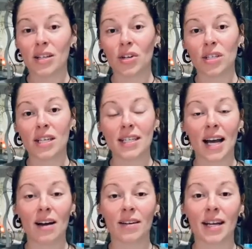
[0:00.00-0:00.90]
Sit
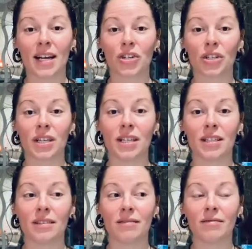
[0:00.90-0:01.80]
down and actually
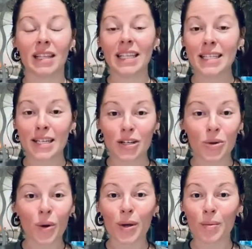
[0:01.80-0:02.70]
listen to
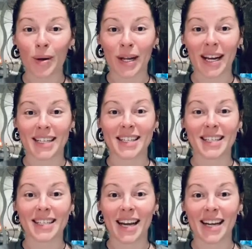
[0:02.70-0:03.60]
what your body has to
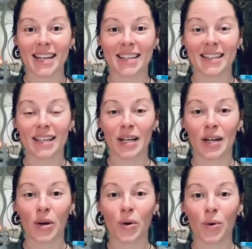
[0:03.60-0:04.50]
say.
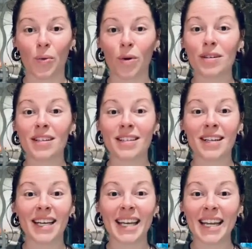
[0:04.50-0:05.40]
What does it
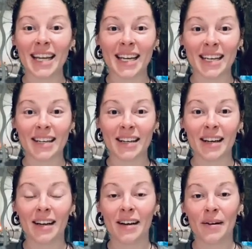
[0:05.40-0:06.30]
need?
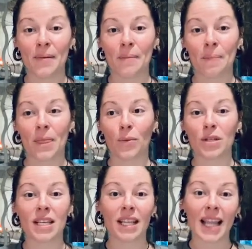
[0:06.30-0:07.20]
What's
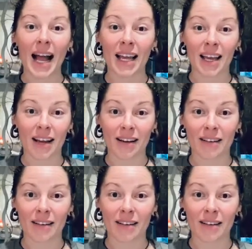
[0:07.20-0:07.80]
it lacking?